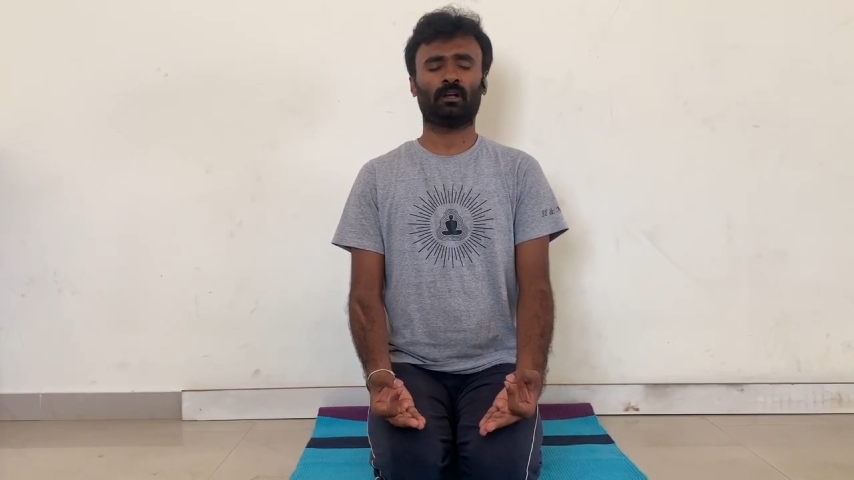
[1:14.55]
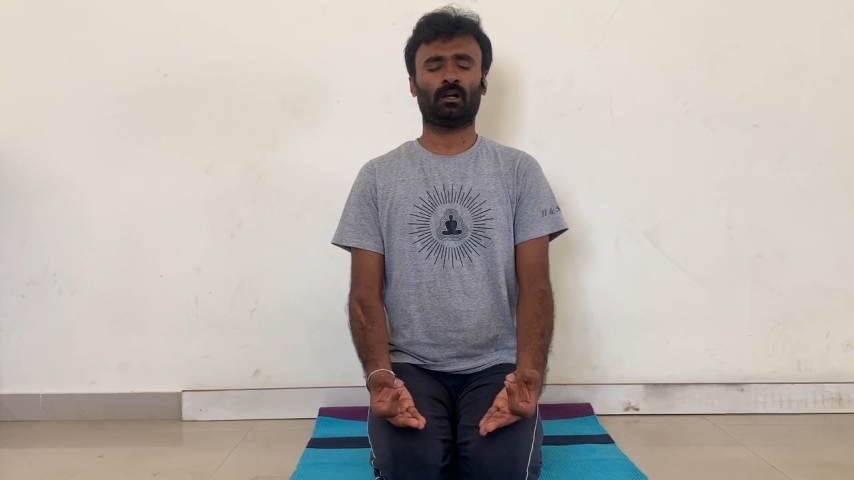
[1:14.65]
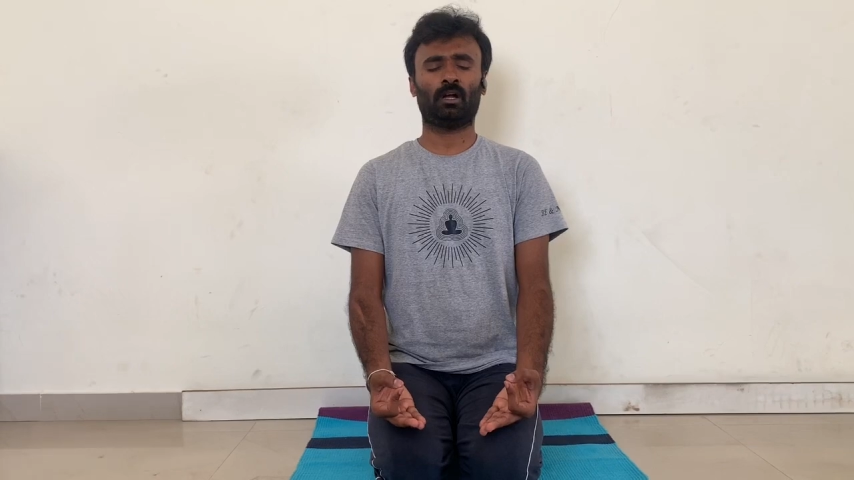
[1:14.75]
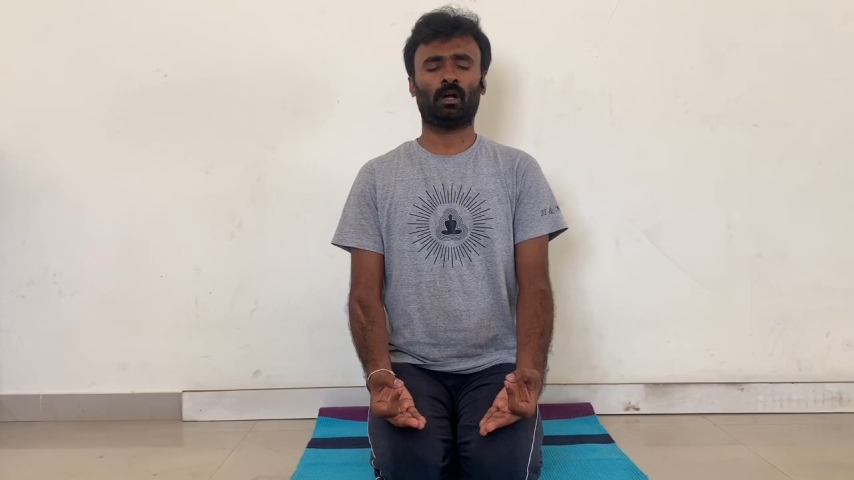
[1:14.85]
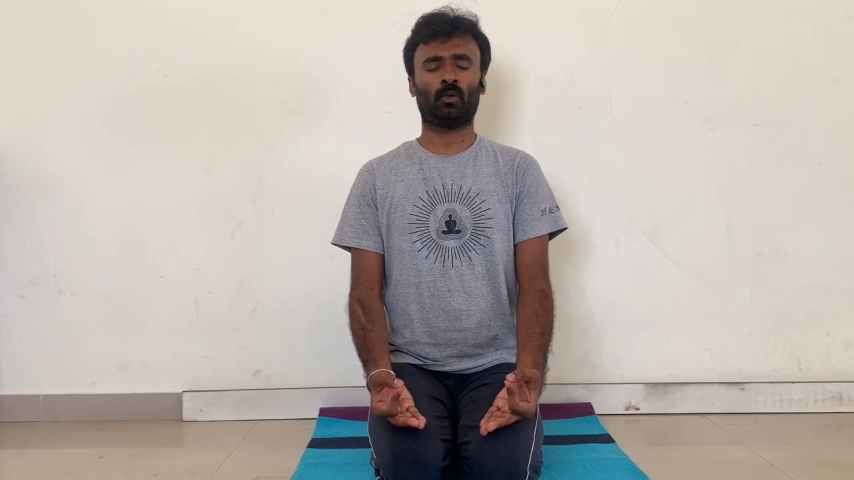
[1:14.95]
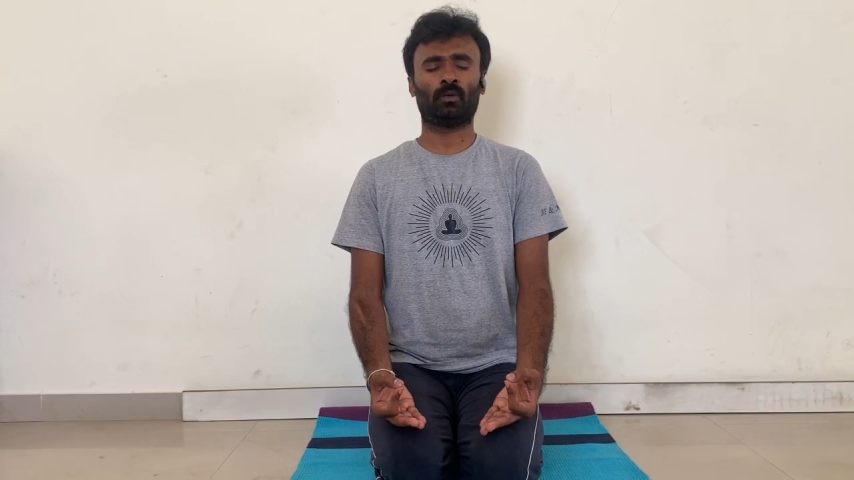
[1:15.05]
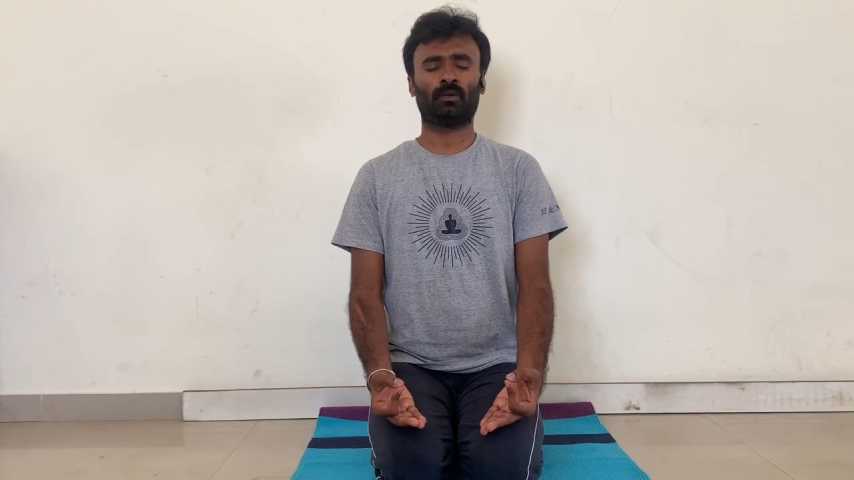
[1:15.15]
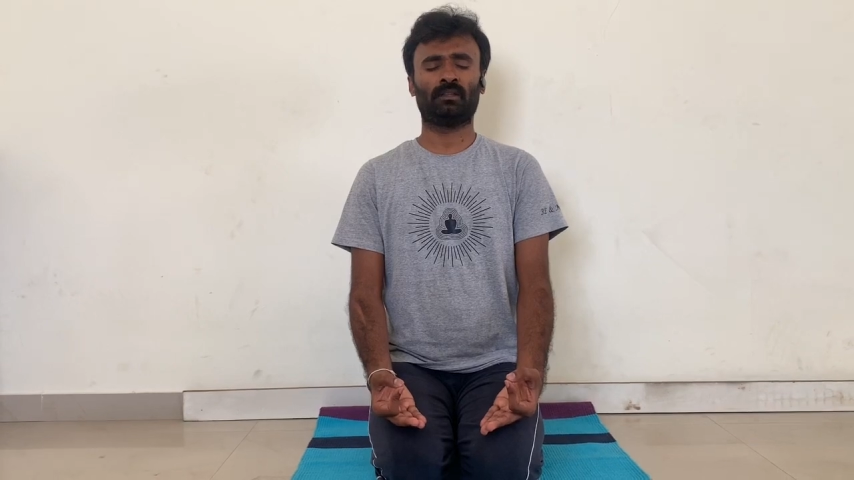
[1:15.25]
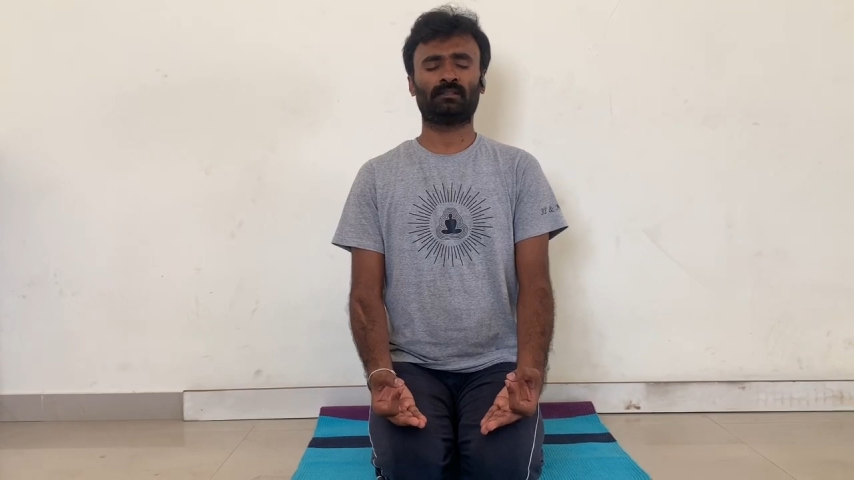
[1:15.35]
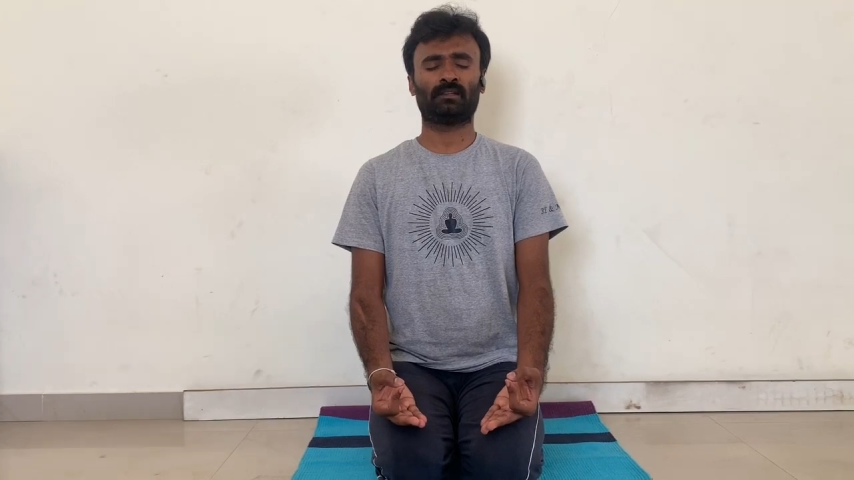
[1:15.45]
out
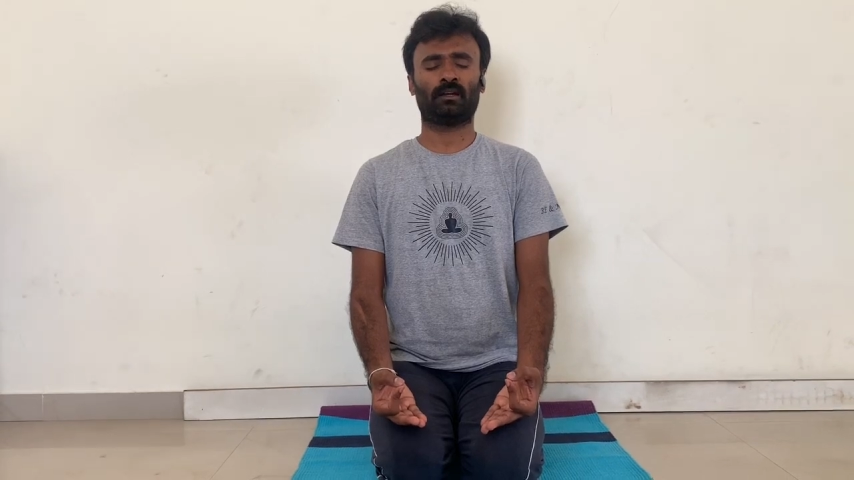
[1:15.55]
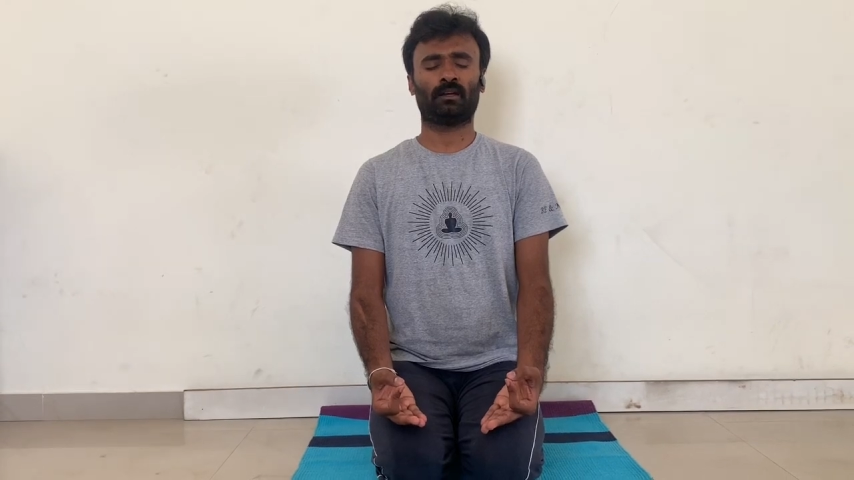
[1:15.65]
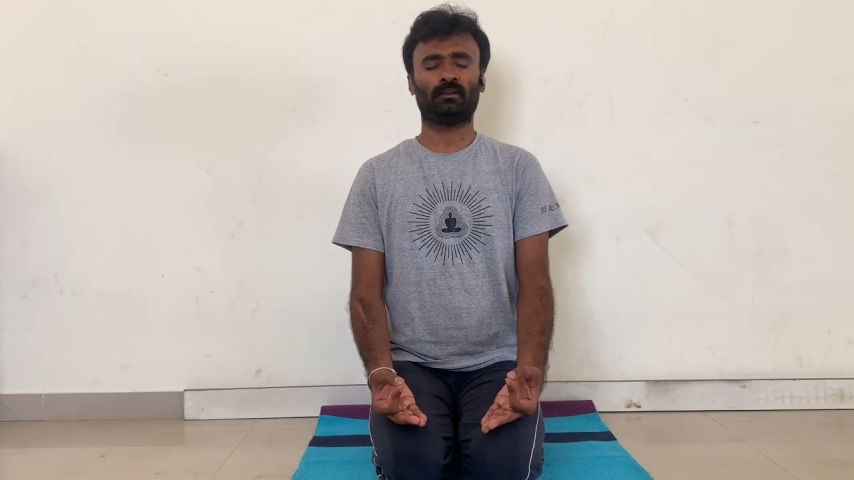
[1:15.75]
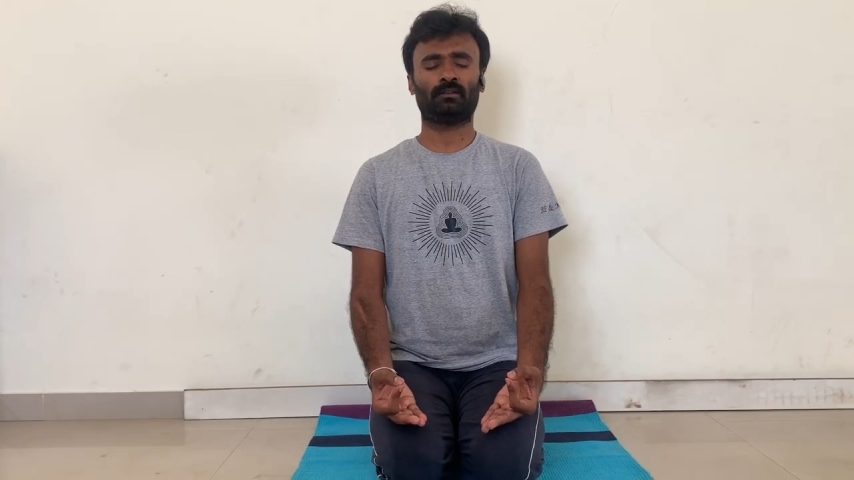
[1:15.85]
inside.